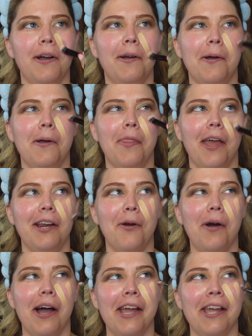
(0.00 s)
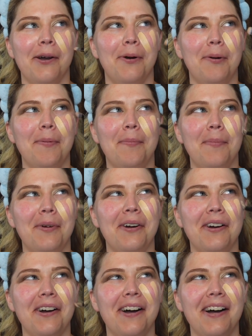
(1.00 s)
She wanted to make sure I
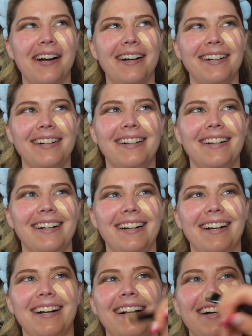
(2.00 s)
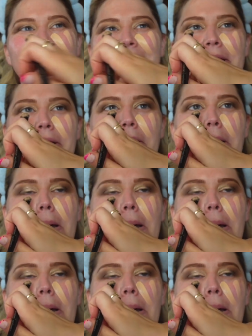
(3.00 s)
told everybody that in this video.